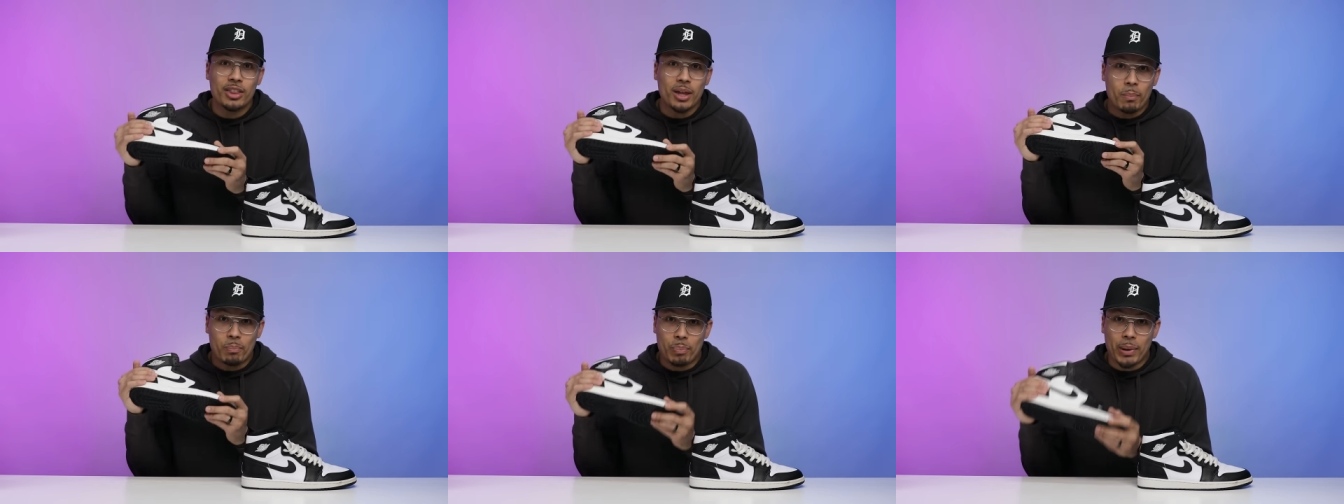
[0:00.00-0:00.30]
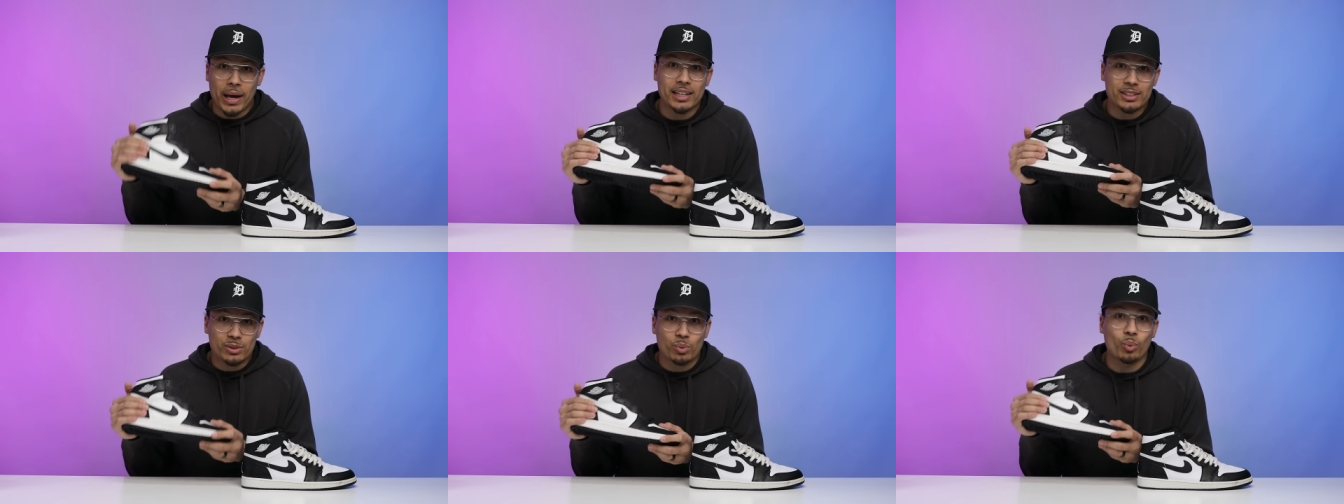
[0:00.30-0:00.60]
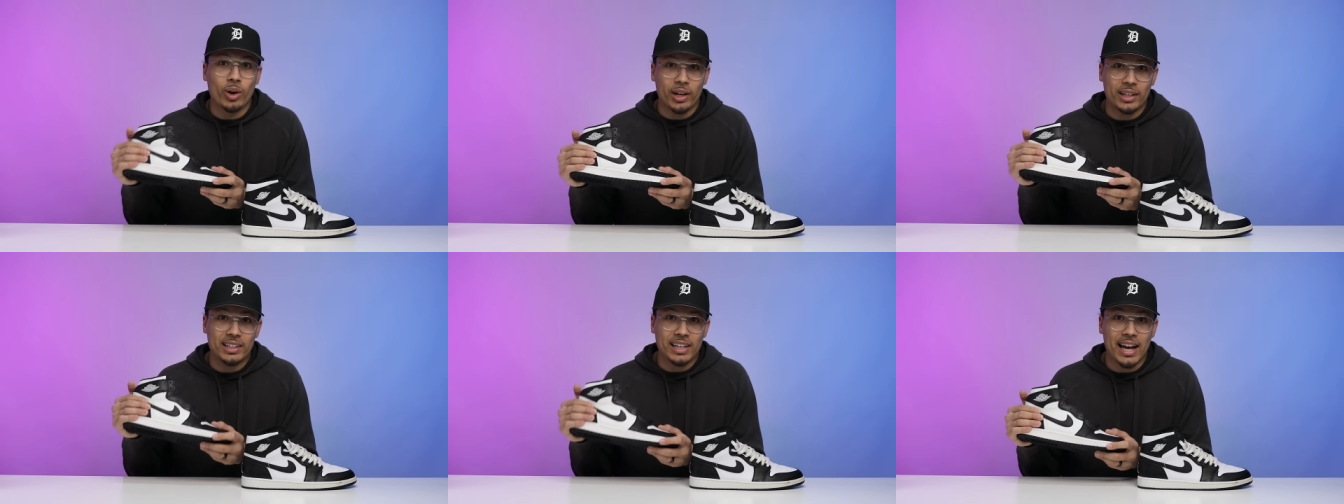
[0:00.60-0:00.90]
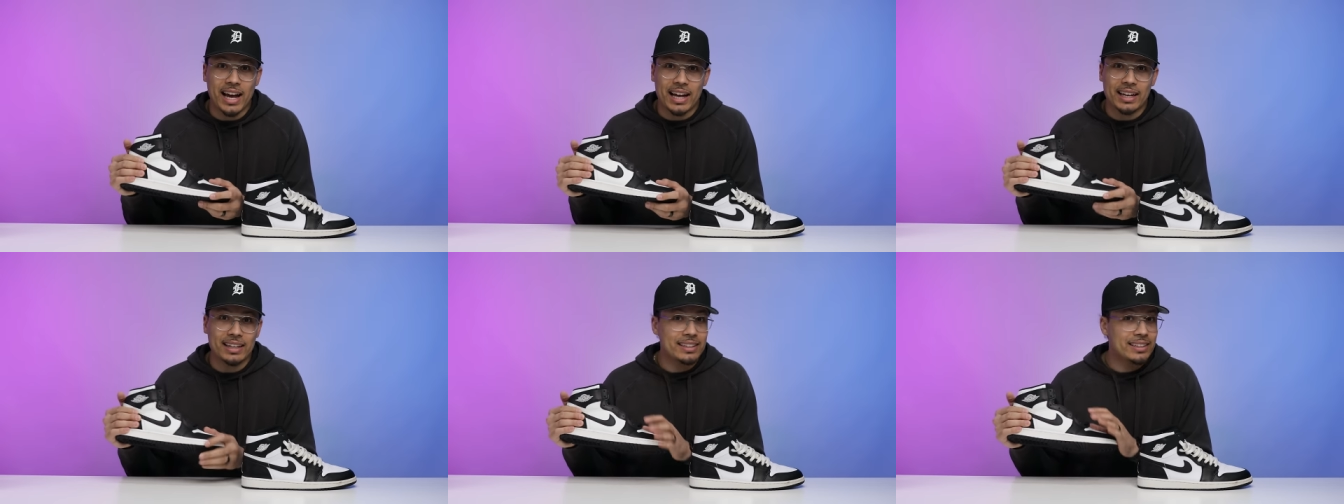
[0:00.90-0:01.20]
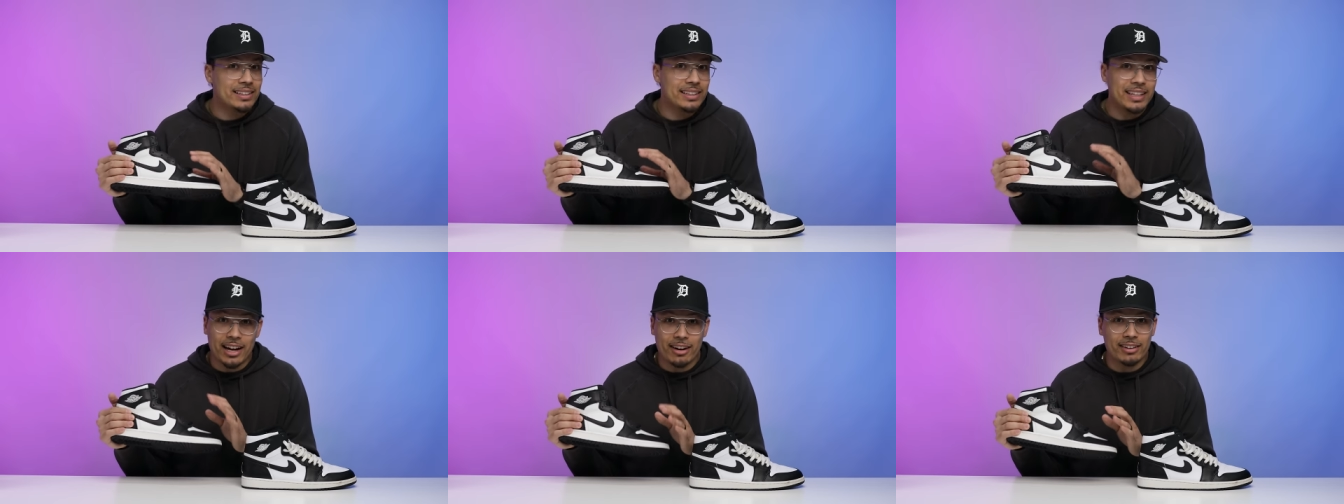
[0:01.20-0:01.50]
the best one yet.
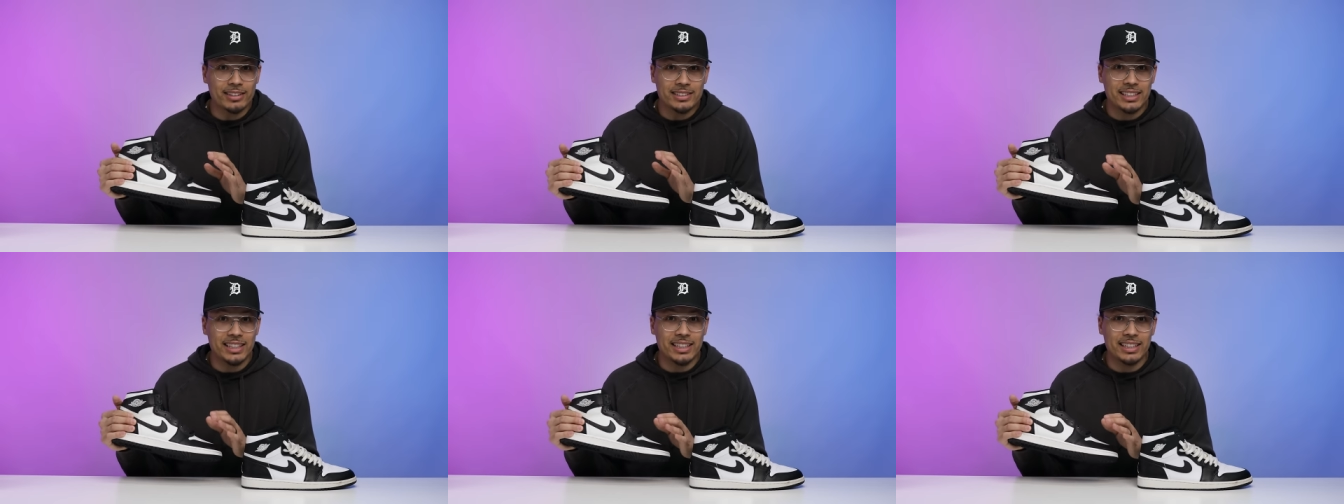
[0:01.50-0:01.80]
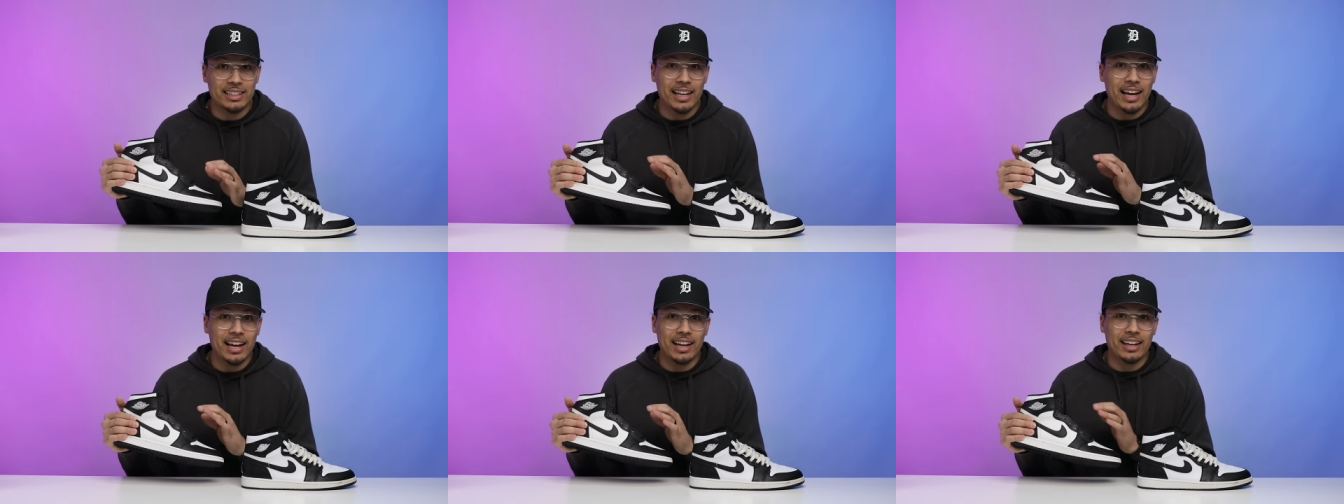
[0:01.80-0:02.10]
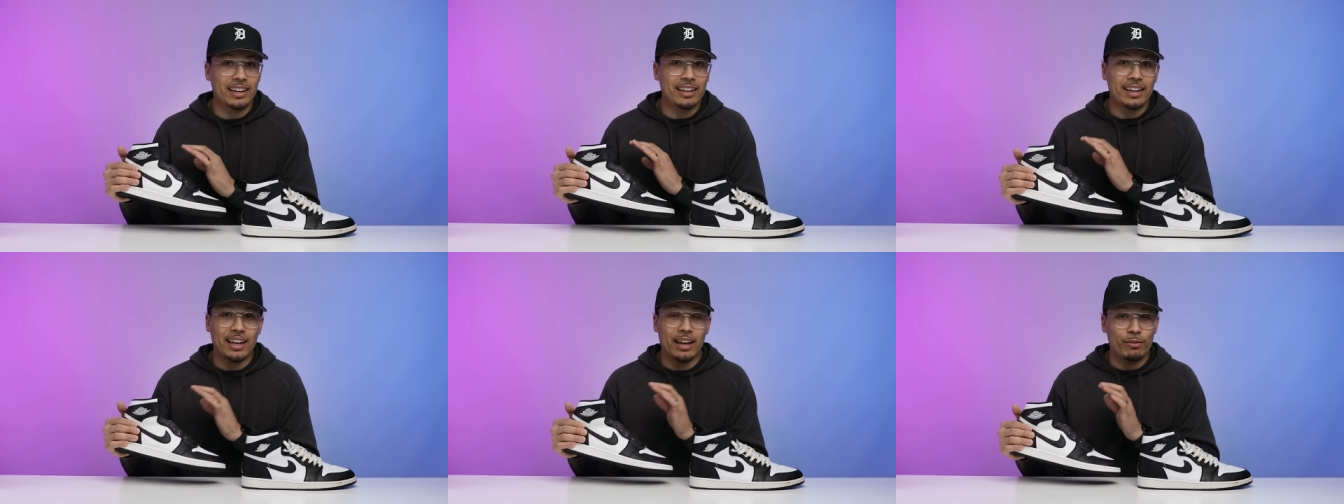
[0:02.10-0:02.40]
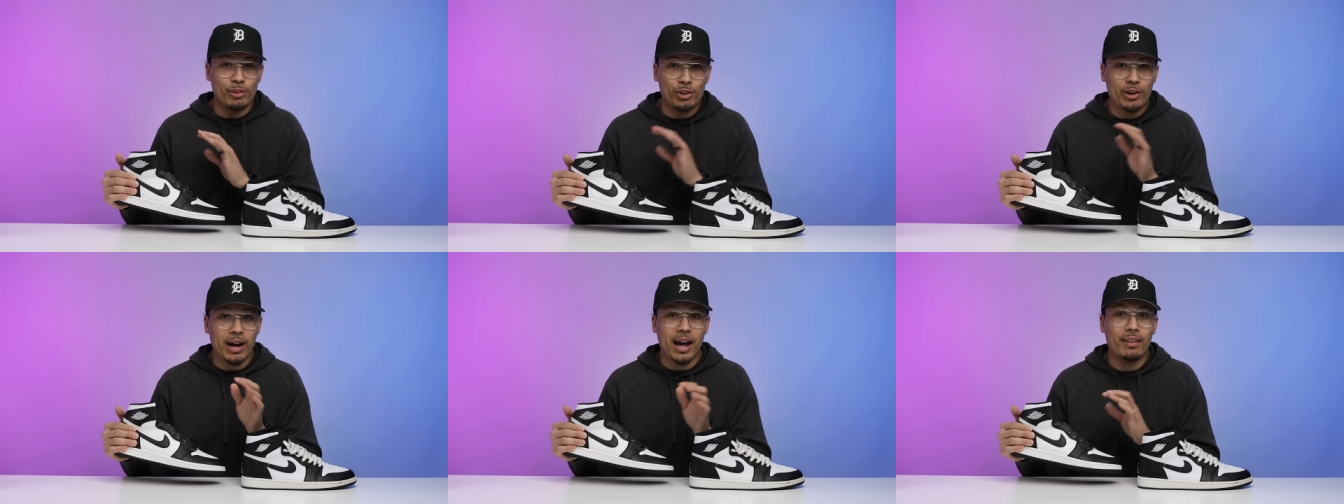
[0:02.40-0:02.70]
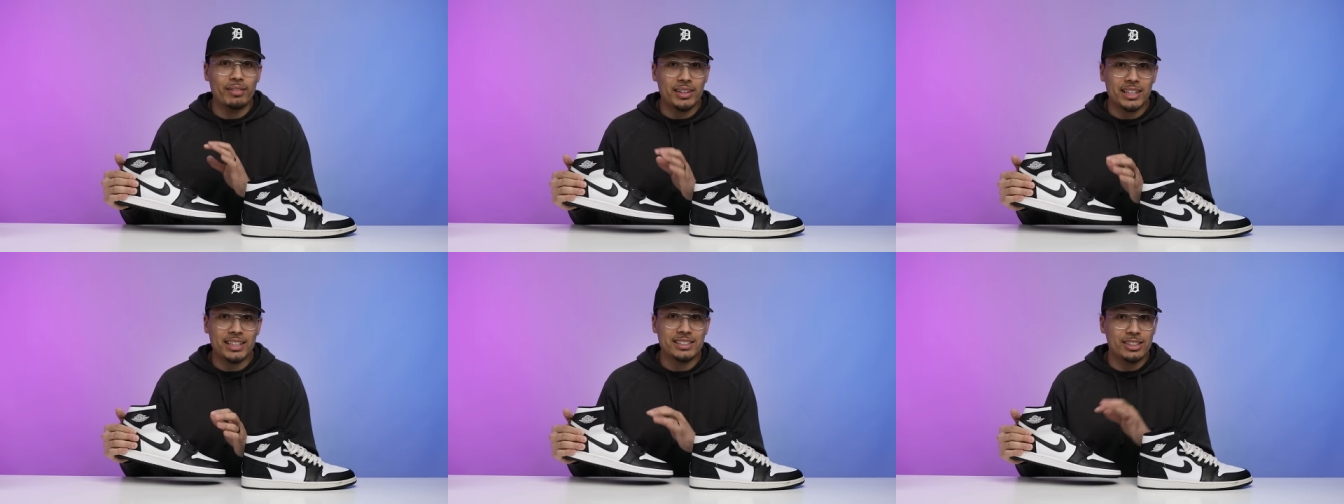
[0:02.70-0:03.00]
Guaranteed, like if you
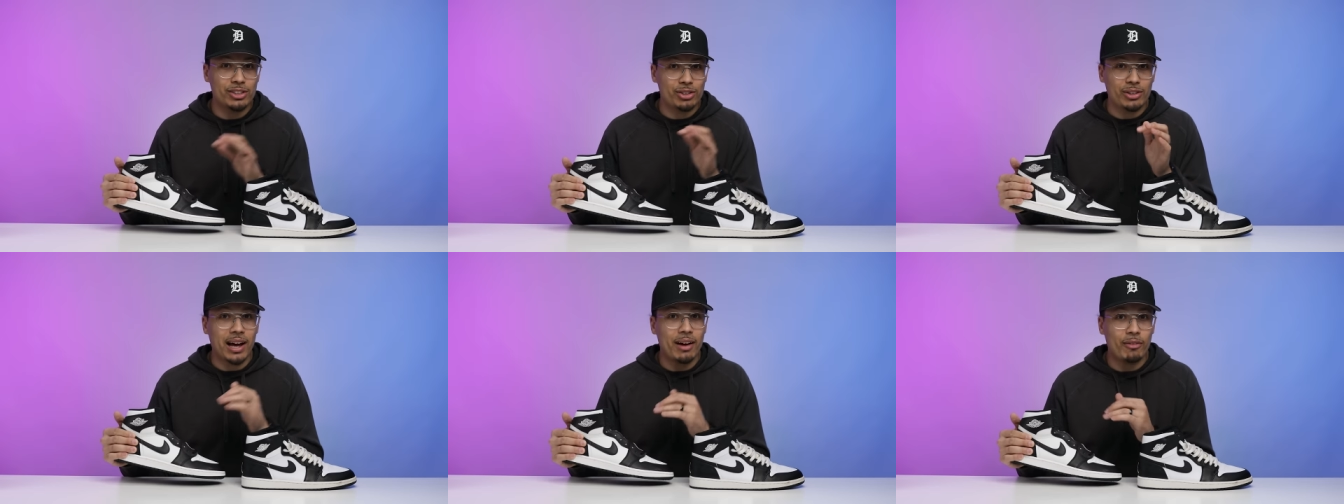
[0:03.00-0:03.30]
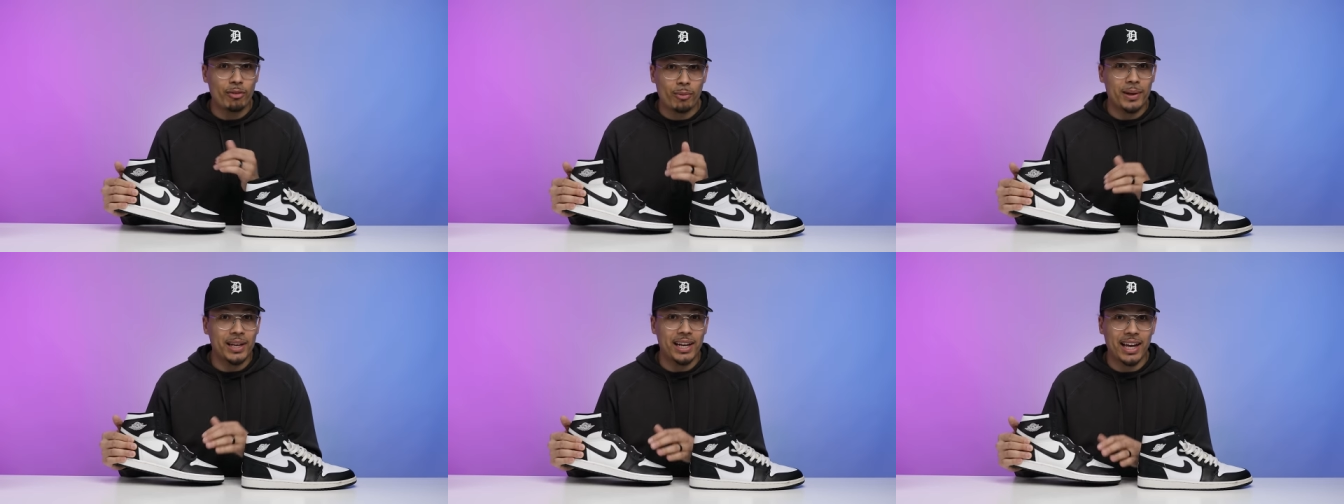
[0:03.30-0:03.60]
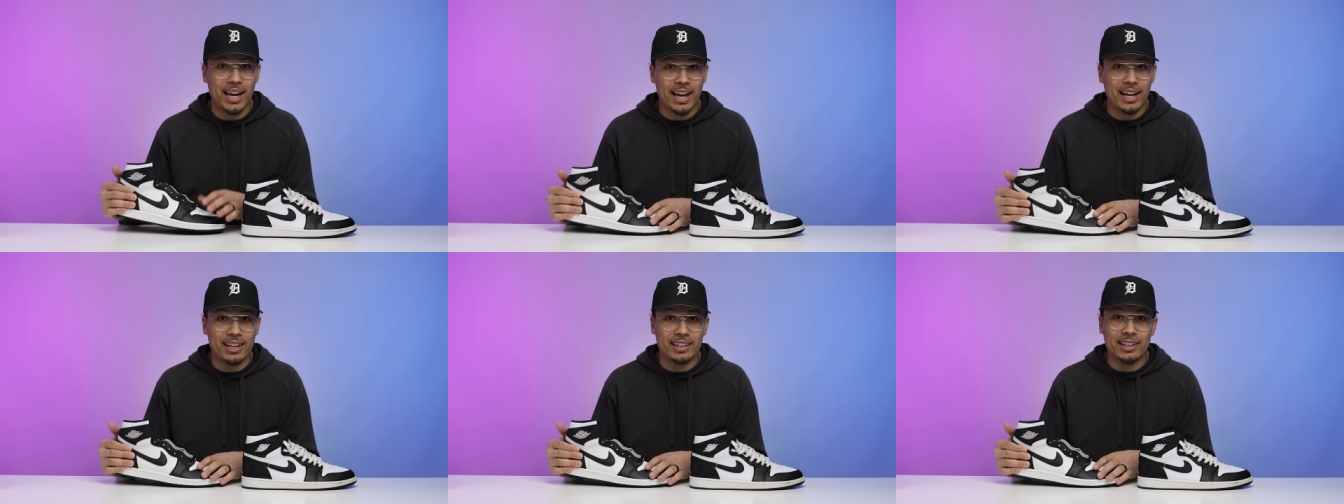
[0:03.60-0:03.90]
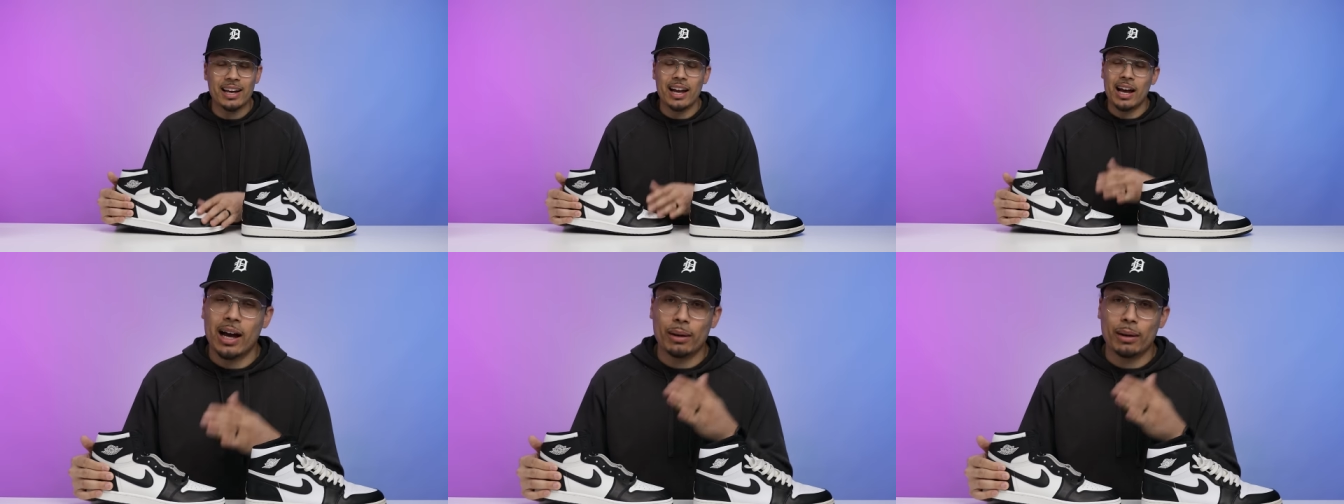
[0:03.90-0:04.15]
have these and you have them in hand,